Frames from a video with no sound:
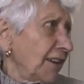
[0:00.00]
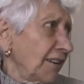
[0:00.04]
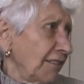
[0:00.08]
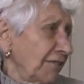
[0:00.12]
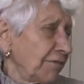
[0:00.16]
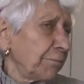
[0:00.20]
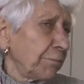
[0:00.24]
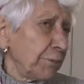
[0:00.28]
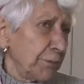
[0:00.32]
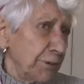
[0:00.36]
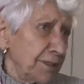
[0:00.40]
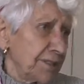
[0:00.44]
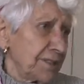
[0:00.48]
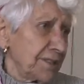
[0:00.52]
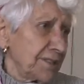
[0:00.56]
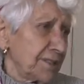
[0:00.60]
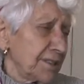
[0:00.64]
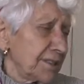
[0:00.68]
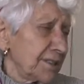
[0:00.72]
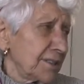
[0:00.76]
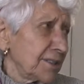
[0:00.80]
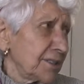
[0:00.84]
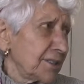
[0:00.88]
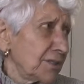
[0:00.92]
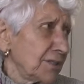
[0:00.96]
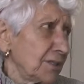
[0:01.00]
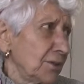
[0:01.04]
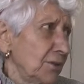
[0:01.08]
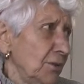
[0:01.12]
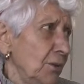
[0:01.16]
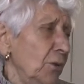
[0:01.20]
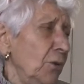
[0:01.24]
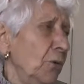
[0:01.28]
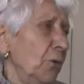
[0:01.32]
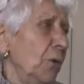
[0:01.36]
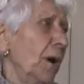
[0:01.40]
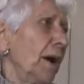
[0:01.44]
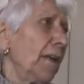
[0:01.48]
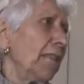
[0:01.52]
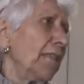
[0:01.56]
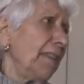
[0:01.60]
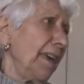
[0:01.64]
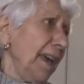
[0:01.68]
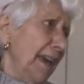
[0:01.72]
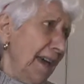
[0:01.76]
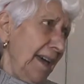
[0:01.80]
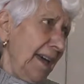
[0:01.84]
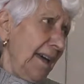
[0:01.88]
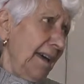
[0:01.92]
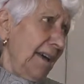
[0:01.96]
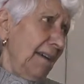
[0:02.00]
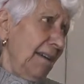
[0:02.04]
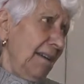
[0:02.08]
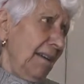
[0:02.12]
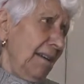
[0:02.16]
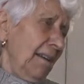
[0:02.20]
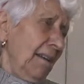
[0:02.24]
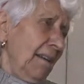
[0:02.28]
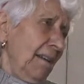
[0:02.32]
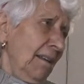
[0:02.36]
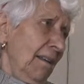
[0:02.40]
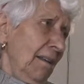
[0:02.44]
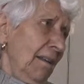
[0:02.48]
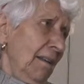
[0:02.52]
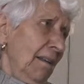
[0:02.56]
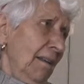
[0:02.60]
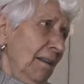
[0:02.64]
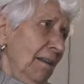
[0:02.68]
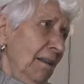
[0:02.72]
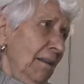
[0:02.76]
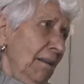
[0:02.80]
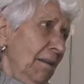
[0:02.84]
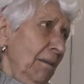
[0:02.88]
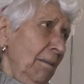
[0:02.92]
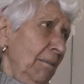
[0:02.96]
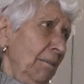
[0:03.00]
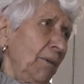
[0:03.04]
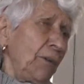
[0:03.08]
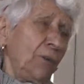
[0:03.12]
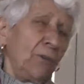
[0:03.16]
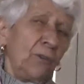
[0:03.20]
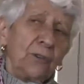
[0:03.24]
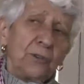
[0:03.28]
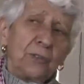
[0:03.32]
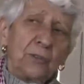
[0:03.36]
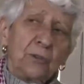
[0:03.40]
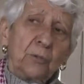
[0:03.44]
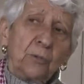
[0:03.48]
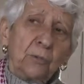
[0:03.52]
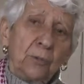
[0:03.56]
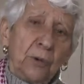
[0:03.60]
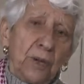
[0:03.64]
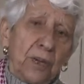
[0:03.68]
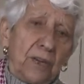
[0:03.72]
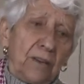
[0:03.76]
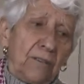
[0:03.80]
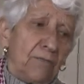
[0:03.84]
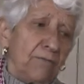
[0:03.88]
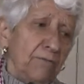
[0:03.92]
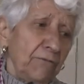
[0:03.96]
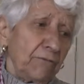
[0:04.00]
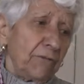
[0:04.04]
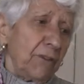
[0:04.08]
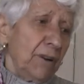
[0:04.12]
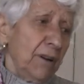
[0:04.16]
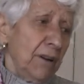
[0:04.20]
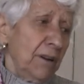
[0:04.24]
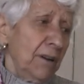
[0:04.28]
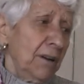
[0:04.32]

of prisoners who are there because we've